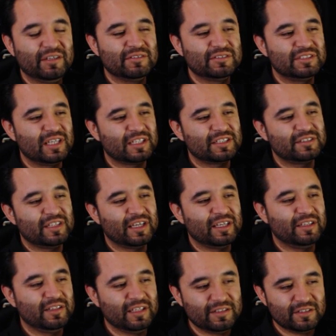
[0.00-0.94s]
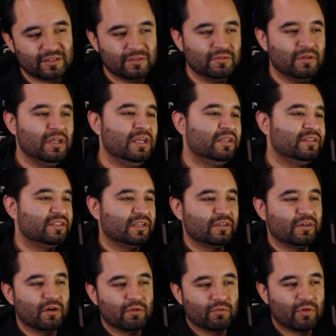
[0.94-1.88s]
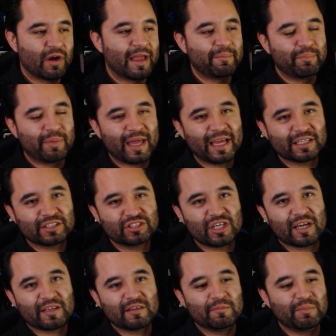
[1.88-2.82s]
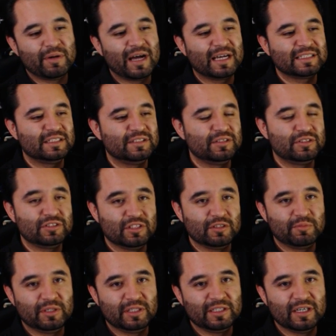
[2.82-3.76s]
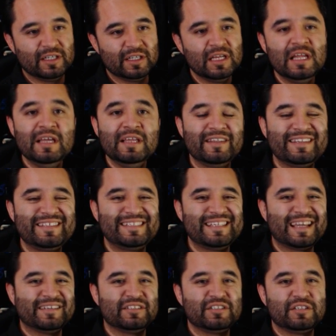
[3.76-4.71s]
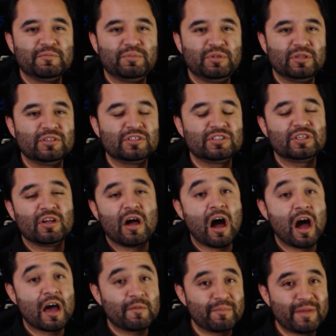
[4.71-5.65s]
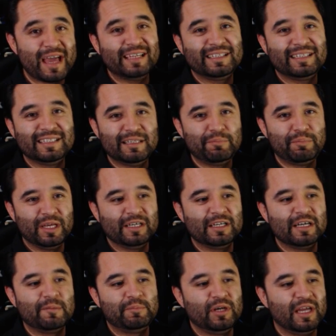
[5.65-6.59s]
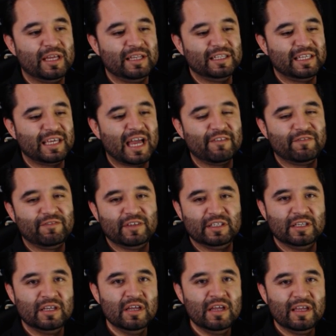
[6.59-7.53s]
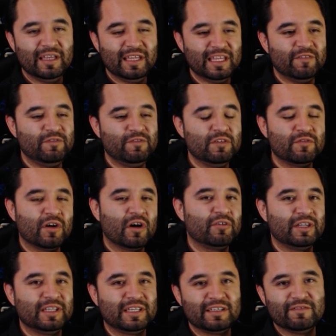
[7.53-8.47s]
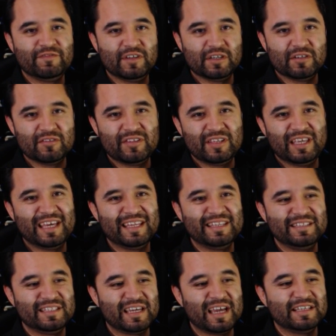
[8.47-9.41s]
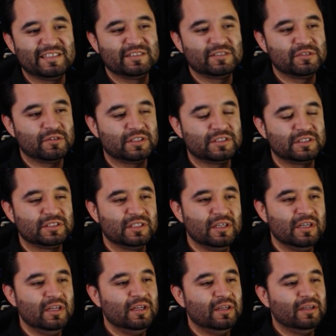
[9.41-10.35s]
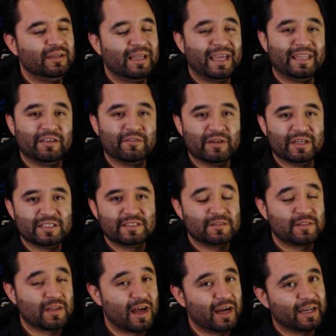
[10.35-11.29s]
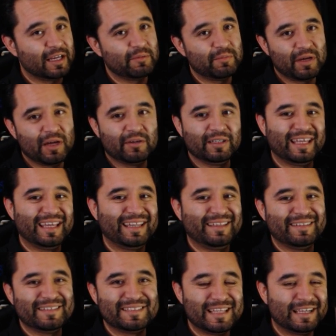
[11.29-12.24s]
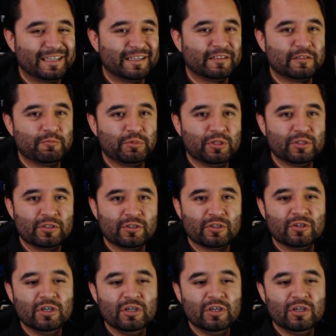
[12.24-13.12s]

section that you need to, then go right back, check the box, and you should be good. The second computer should automatically pick up your N D I feed if you've already configured the N D I source. Anyways, talking about getting the second computer